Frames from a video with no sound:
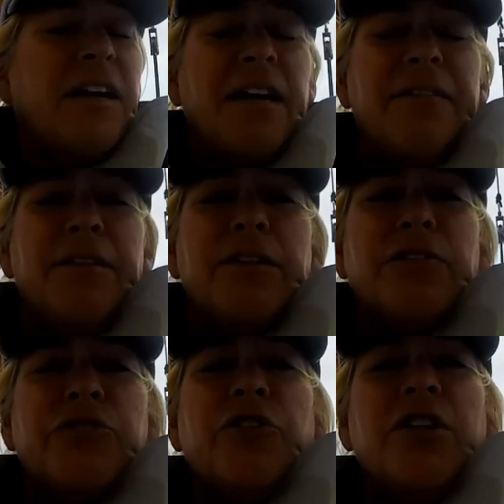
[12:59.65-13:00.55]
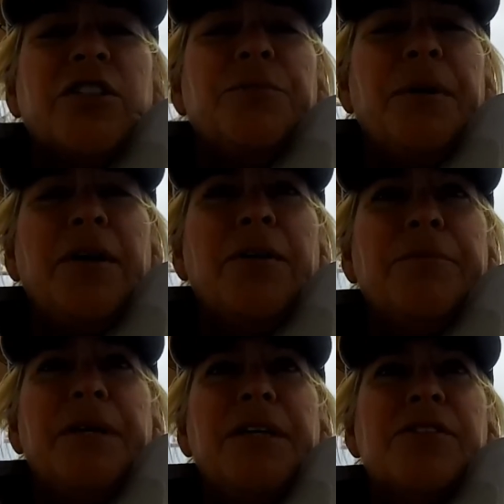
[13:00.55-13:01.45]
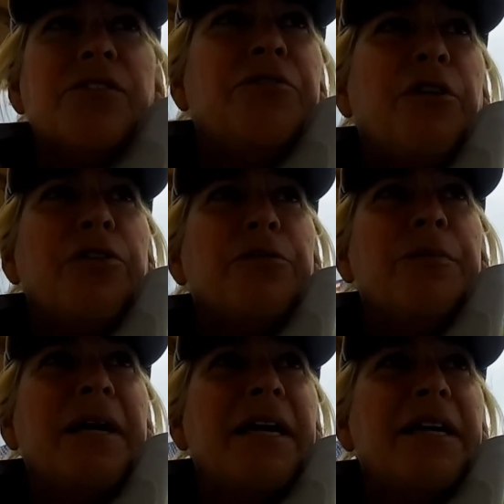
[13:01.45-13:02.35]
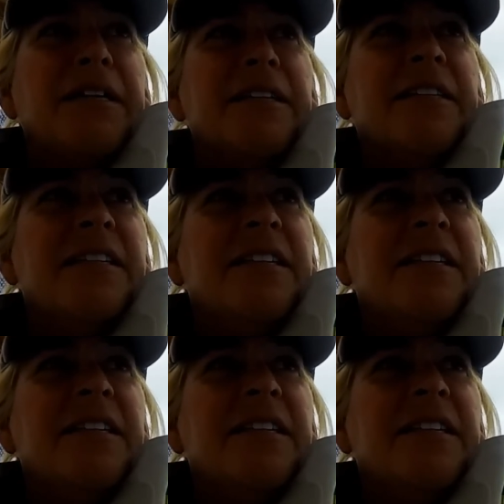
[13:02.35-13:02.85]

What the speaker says: I have a little stress about being so far from land and